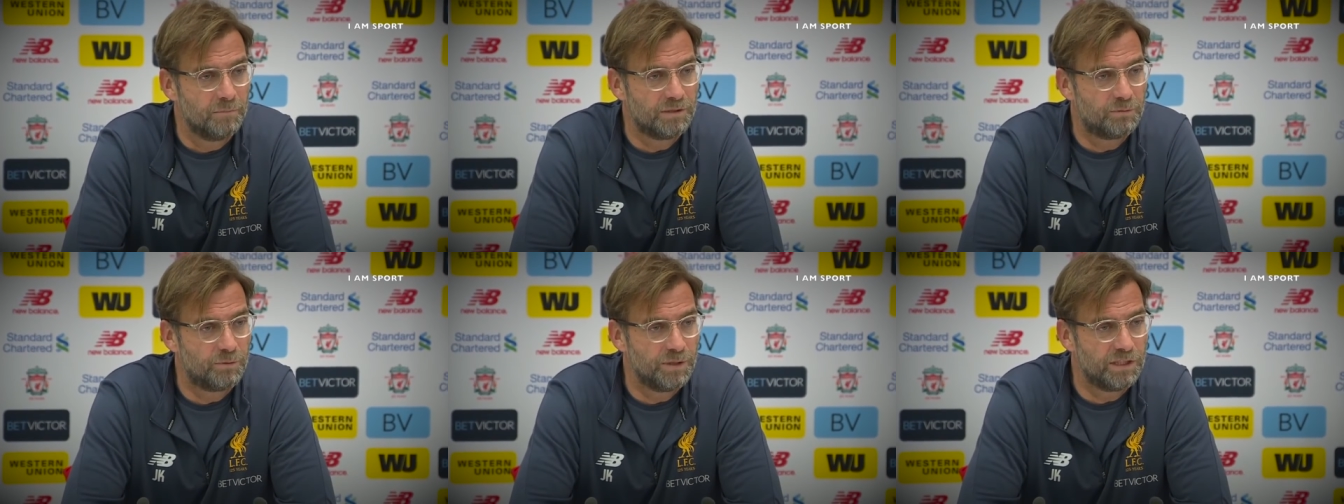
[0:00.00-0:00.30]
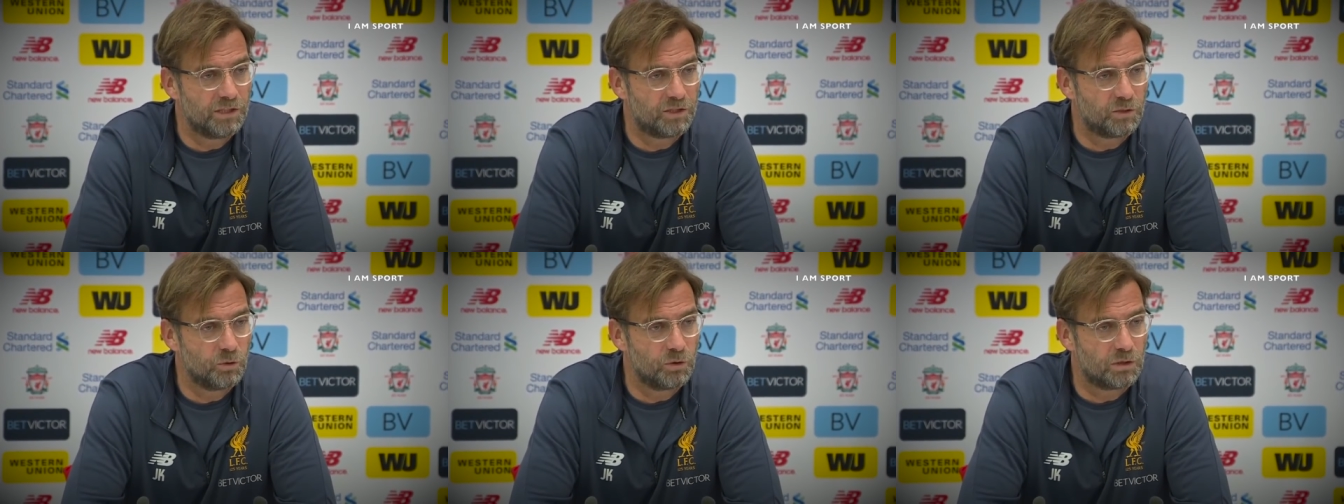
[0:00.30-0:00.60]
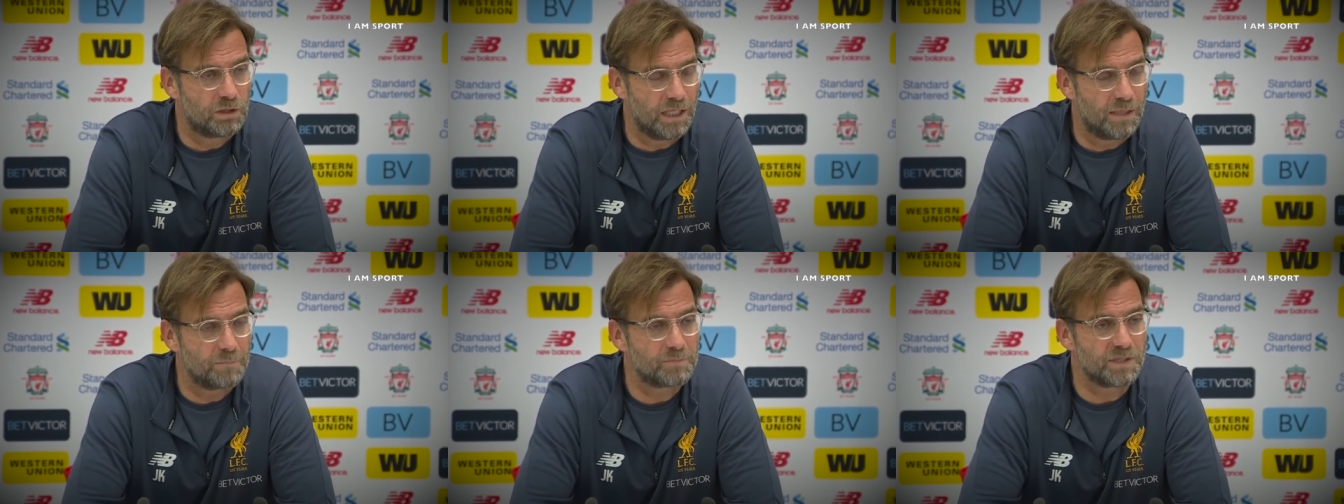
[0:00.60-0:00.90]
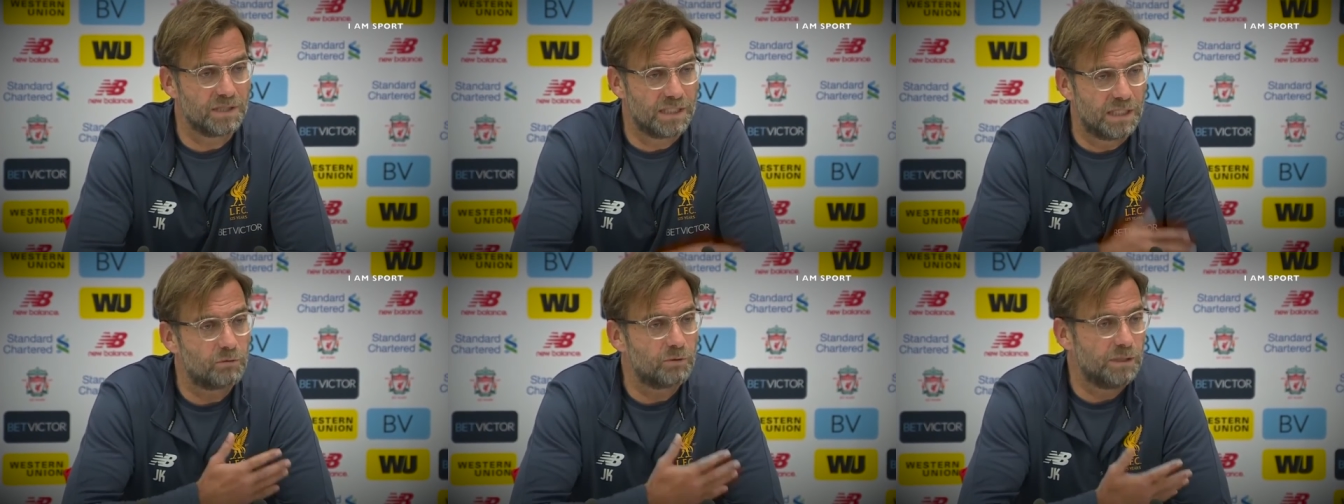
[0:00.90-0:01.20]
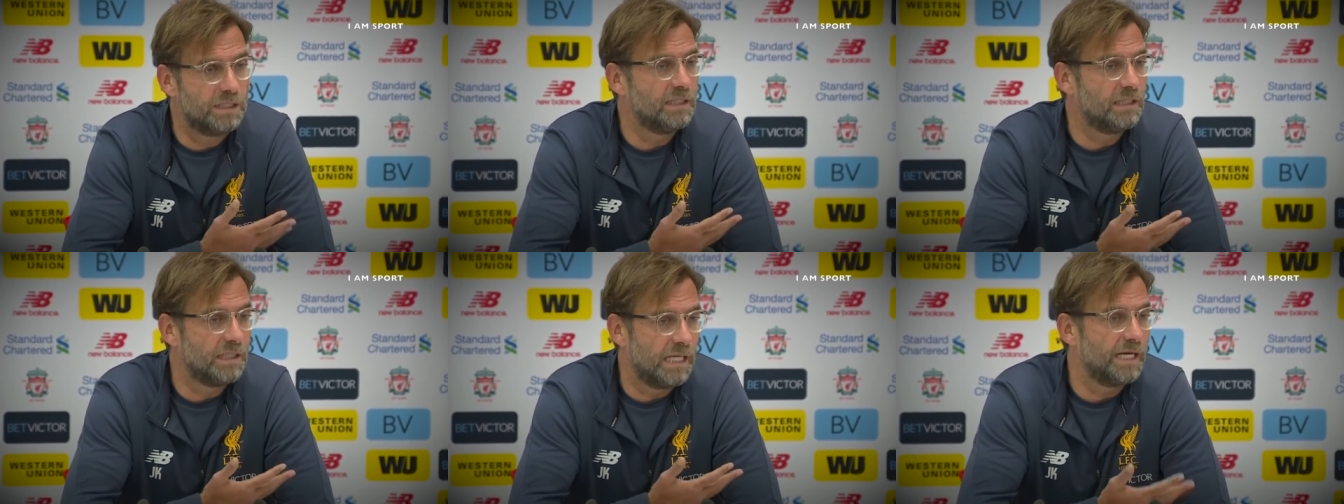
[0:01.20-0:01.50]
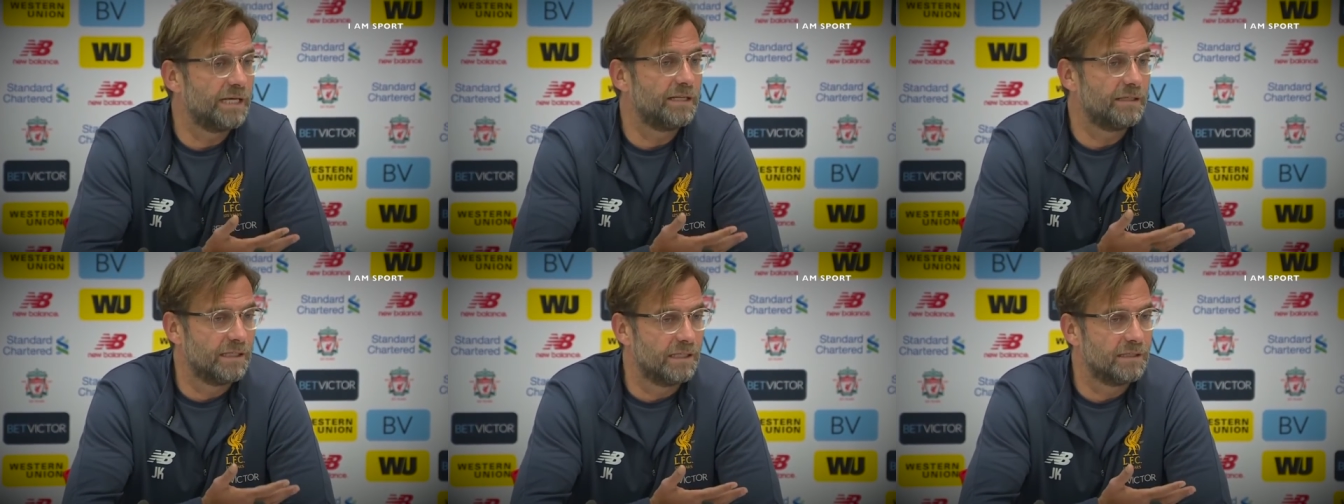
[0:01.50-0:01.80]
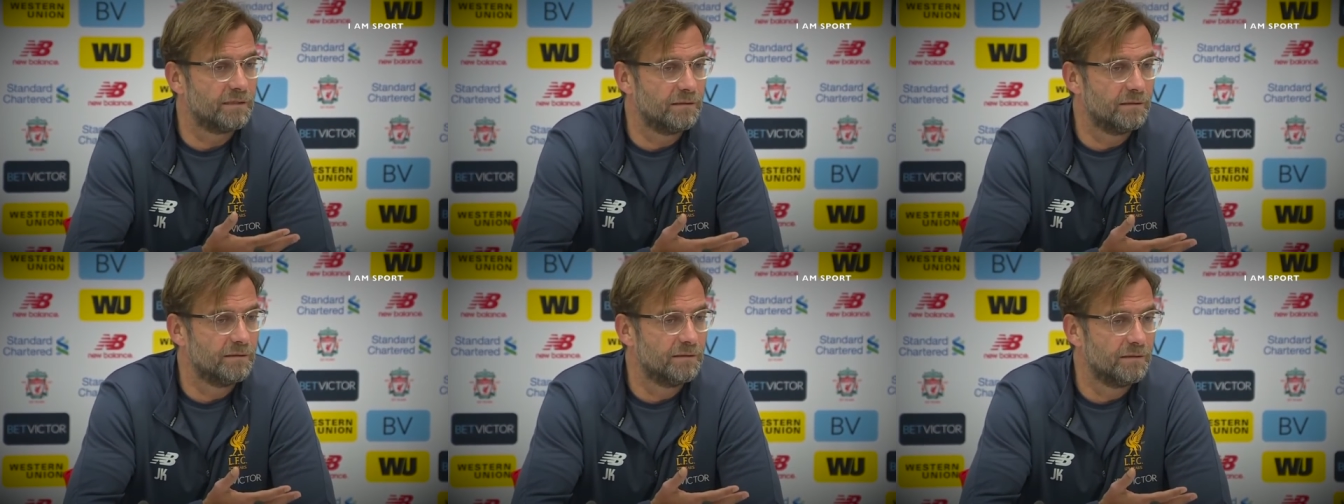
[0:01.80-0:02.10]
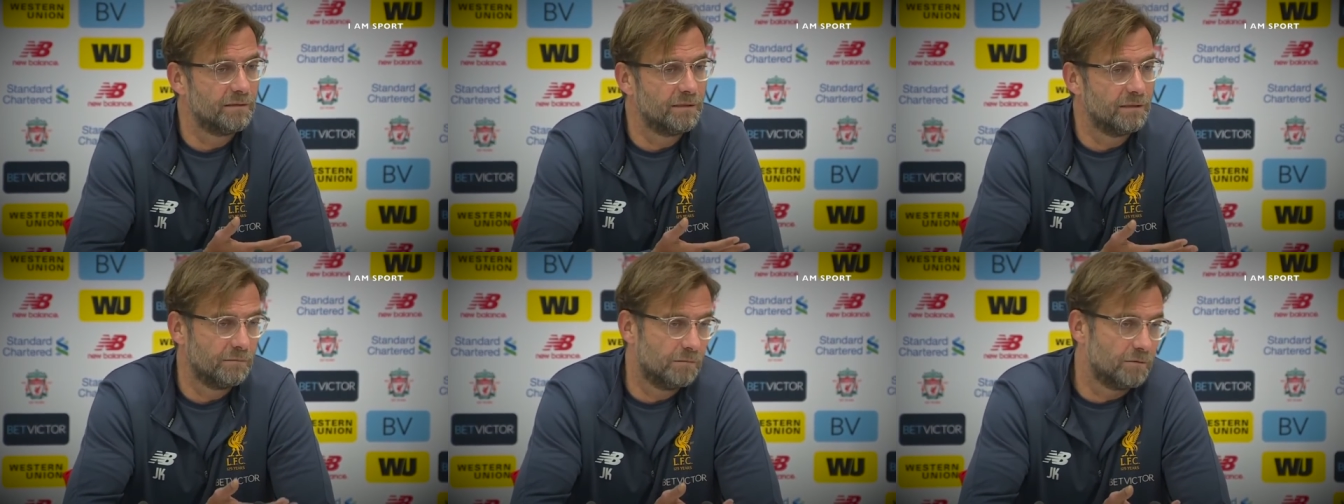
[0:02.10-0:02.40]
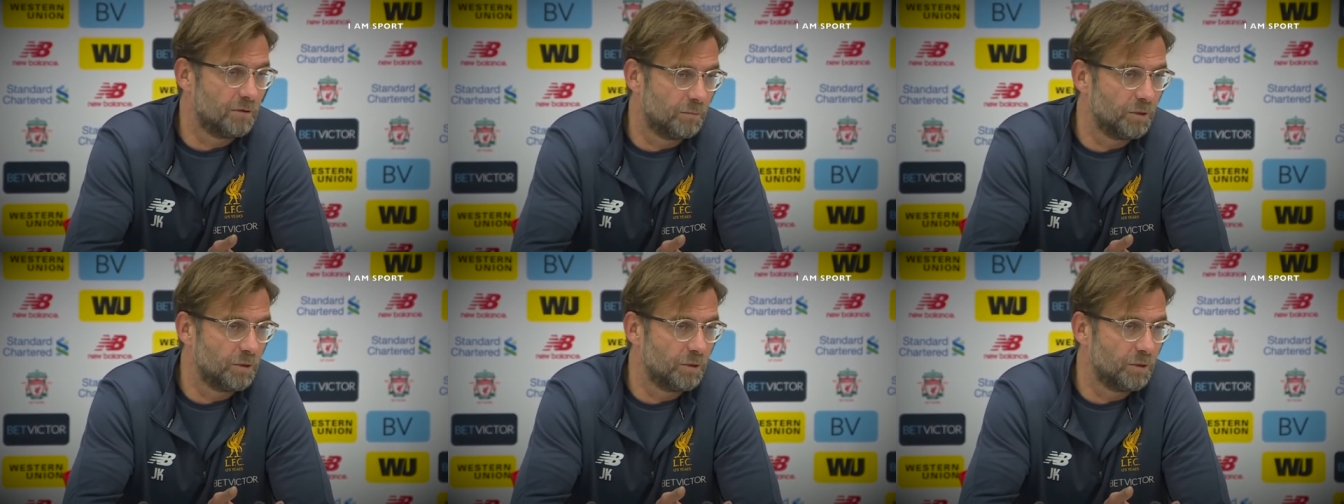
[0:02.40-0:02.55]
between the two clubs and I really like that uh,